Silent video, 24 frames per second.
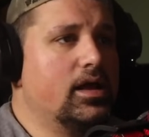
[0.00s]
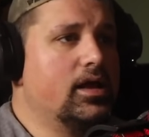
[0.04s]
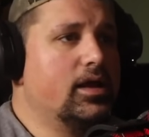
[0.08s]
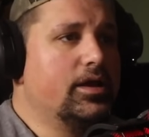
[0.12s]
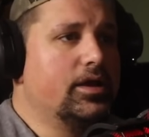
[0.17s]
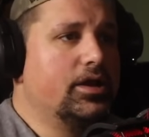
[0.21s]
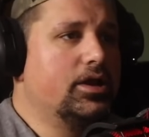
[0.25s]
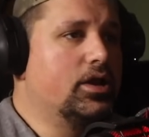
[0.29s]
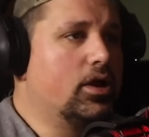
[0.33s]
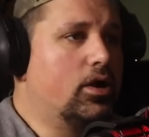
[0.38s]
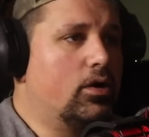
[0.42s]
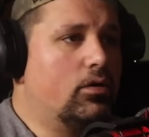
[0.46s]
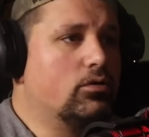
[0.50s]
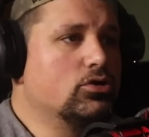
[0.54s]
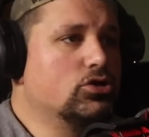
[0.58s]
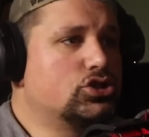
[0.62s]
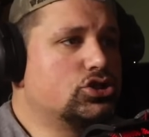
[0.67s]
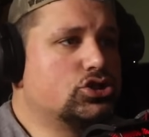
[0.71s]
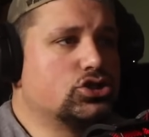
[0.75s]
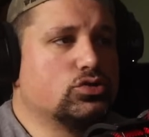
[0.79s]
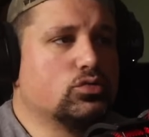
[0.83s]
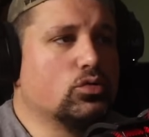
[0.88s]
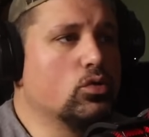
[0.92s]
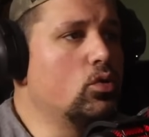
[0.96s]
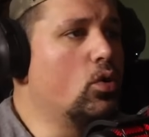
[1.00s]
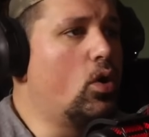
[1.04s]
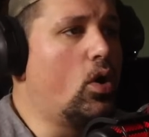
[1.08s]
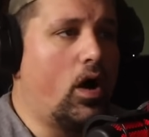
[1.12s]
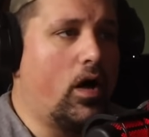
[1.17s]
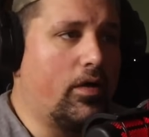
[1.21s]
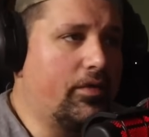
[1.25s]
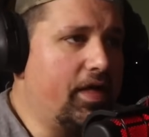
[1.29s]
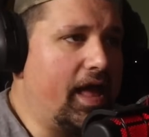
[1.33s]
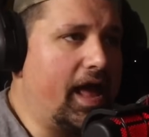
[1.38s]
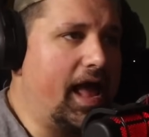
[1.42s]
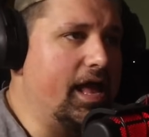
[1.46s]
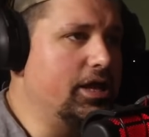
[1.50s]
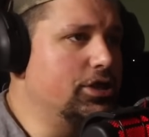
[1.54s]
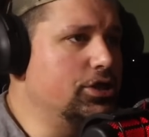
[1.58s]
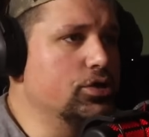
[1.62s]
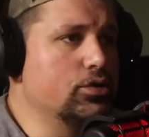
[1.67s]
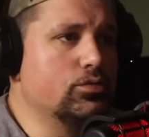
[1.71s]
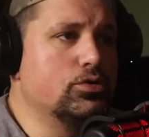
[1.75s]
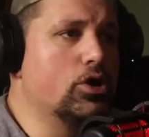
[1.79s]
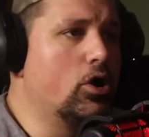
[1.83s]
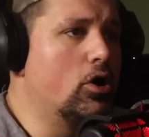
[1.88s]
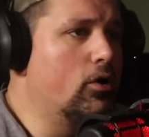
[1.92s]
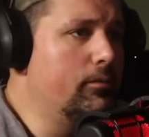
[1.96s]
You know, screw all that. You
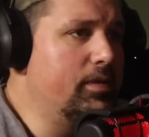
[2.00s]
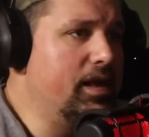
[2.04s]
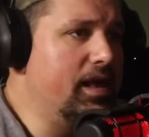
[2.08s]
know me.